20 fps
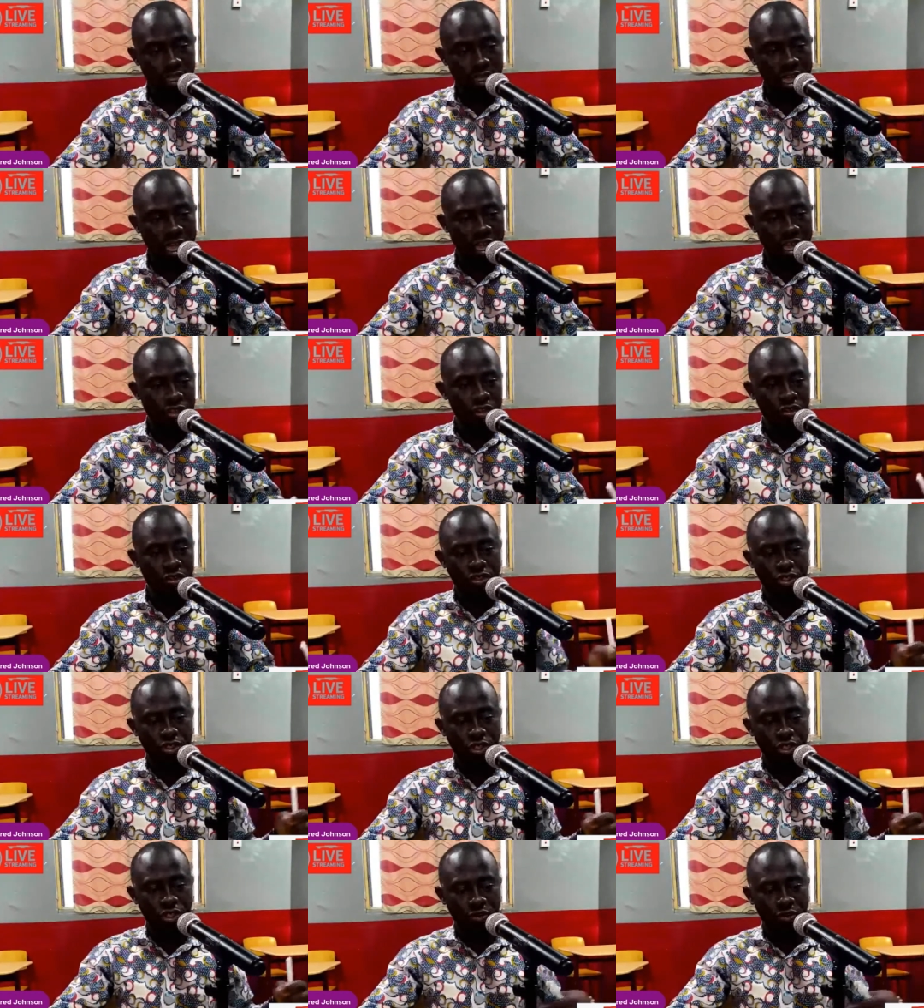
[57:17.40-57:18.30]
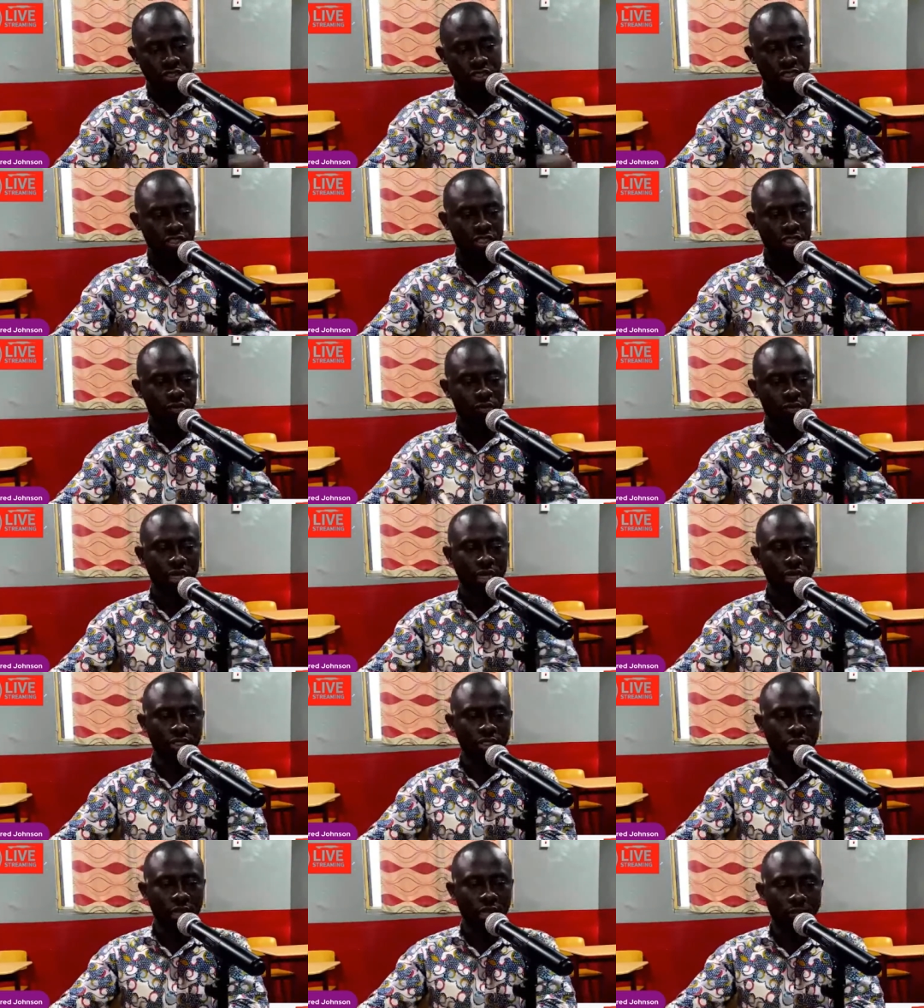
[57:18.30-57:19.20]
And YouTube, we see some
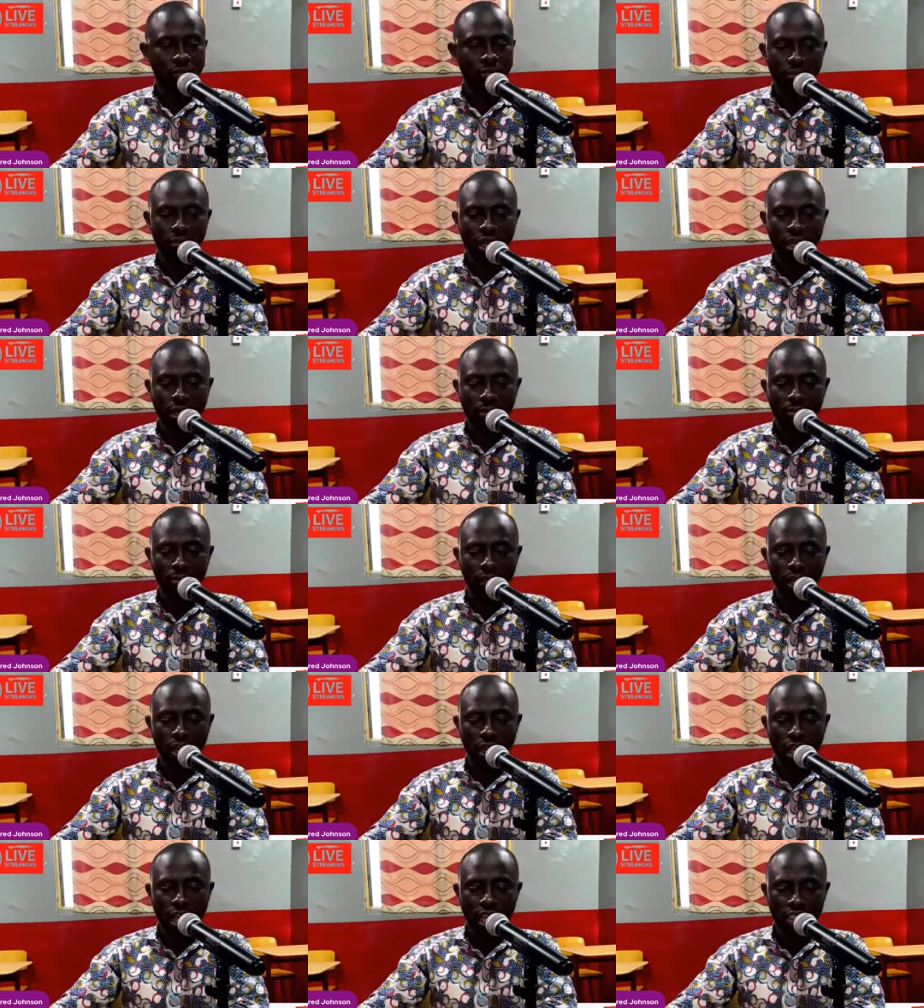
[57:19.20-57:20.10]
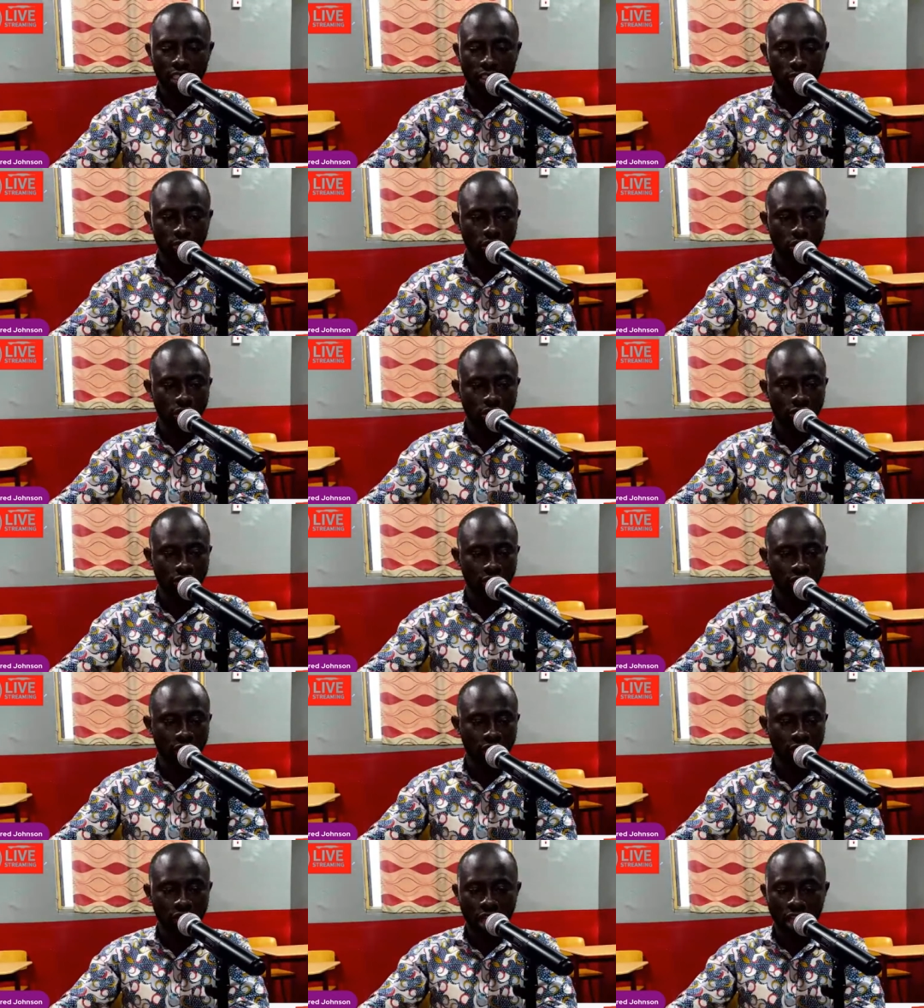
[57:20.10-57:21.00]
thumbs up coming up as well.
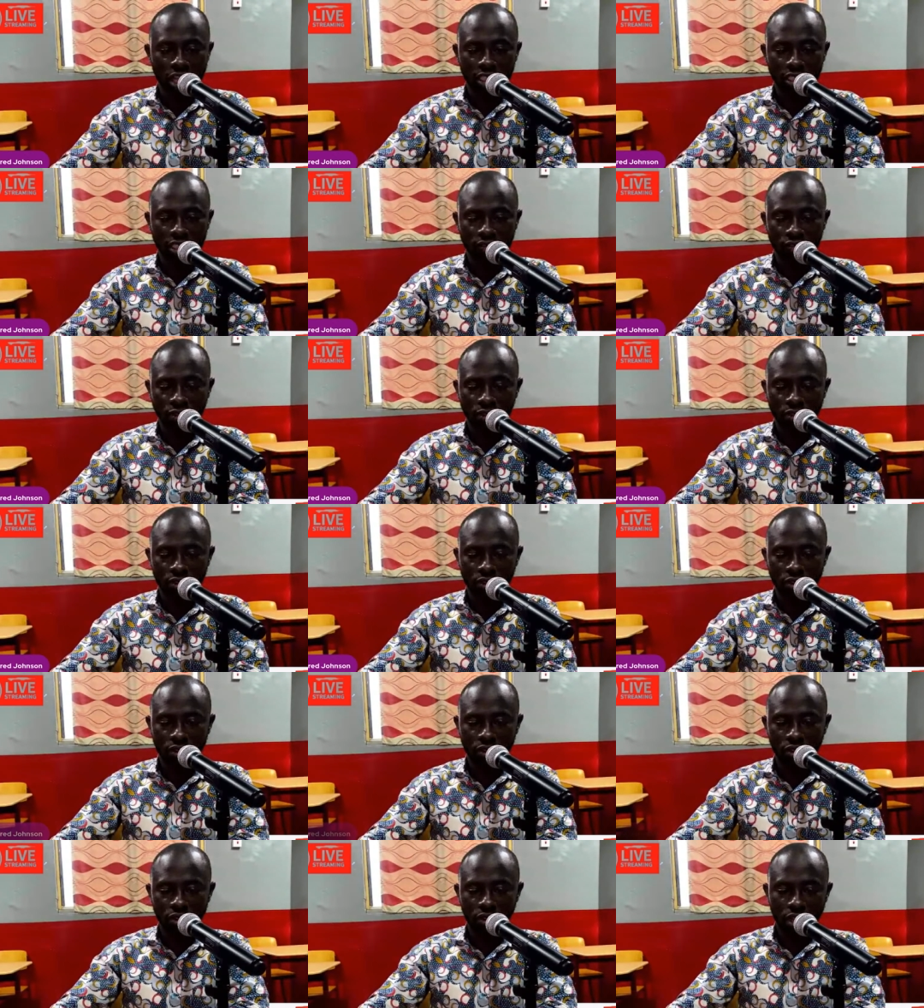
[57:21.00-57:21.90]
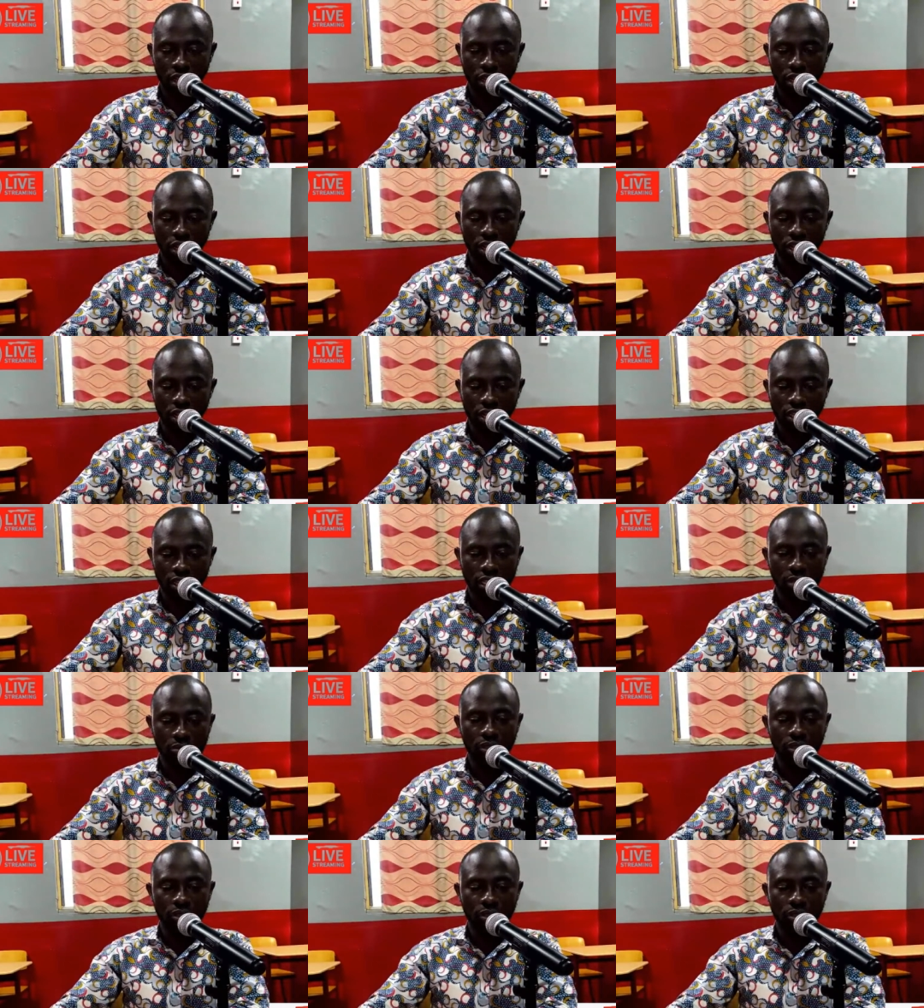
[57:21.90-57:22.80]
Thank you guys for uh, the
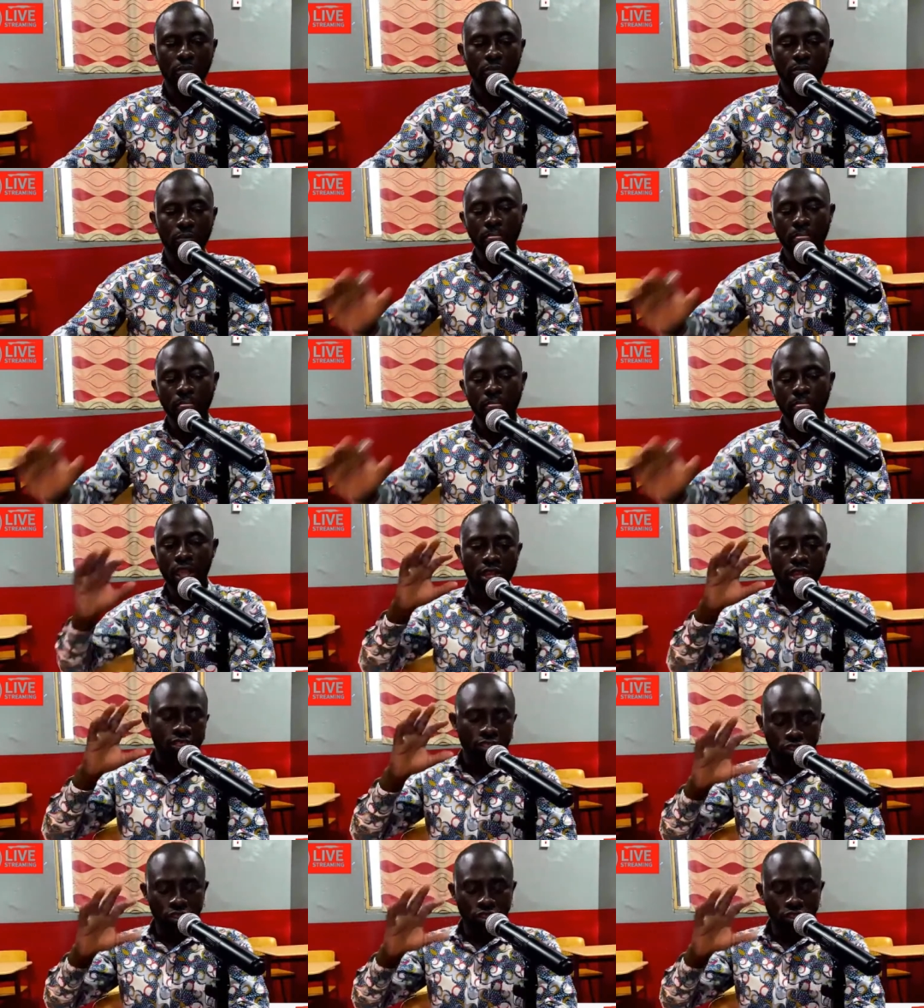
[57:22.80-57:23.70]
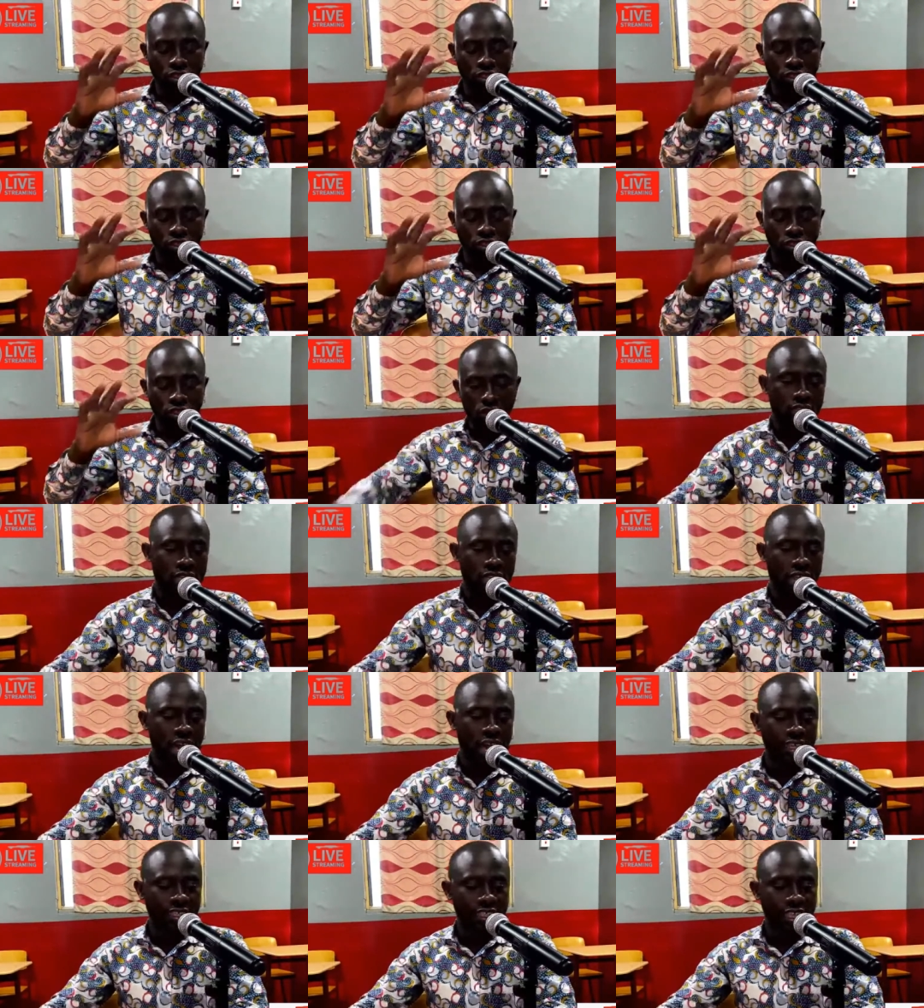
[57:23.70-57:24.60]
thumbs up. So
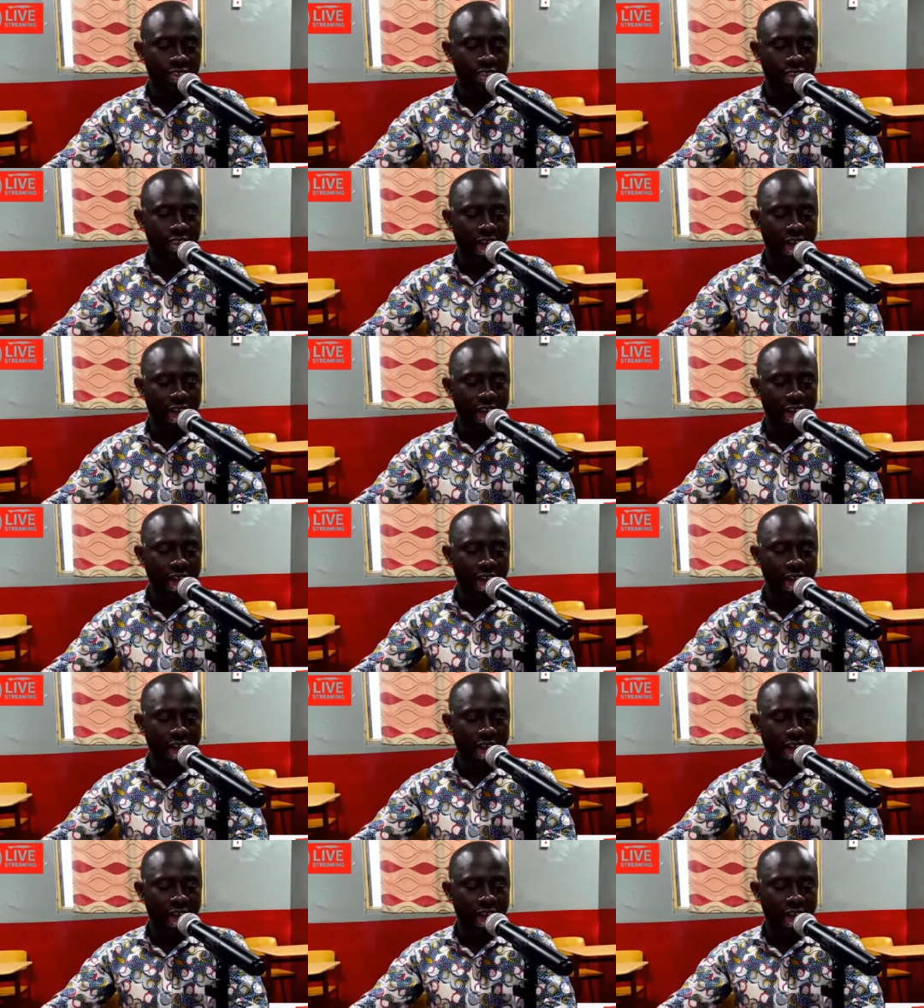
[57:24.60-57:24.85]
that is the